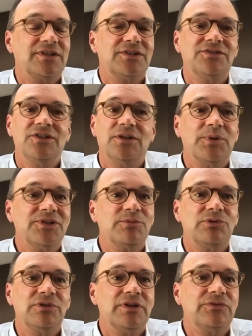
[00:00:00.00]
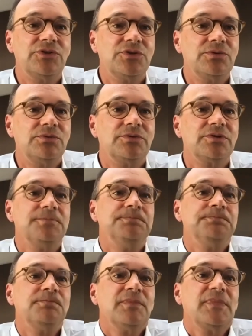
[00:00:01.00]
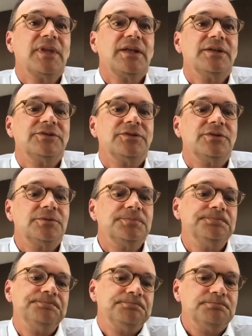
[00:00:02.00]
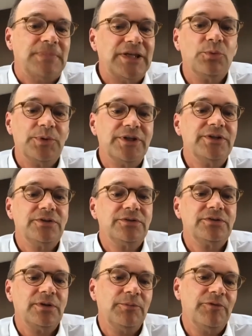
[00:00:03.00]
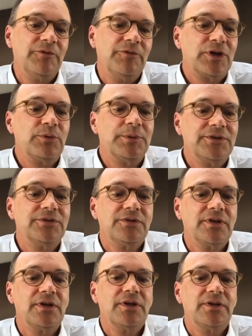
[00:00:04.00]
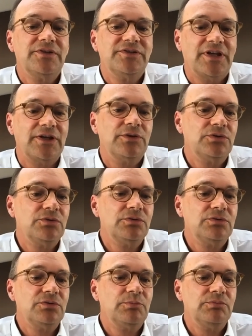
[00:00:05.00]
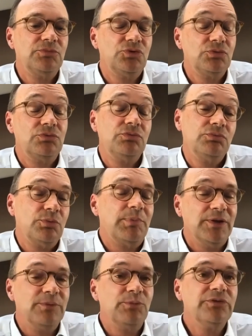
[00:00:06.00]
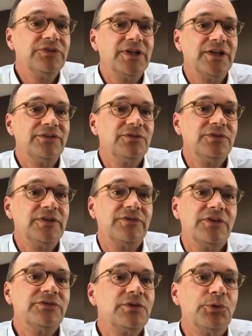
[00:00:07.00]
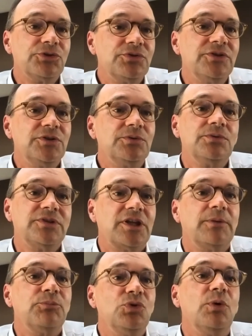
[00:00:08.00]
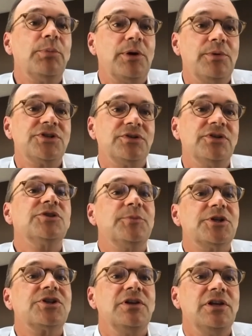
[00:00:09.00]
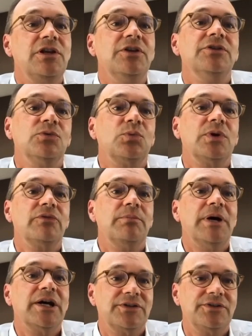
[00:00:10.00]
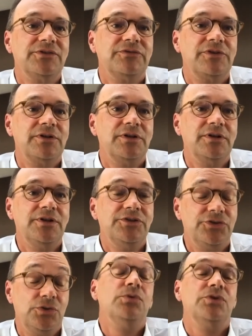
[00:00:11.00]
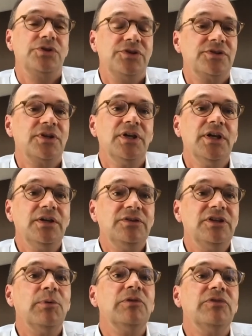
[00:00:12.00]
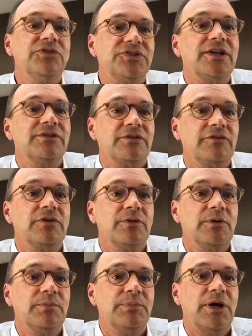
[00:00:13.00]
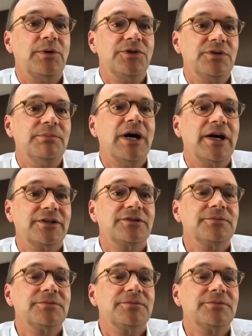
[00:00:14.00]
That's not possible. You have to choose. So some of my competitors decided to play on both sides. So it gives us opportunity to set up new operations, especially in London, where the market is it's huge. It's double the size of the Parisian market.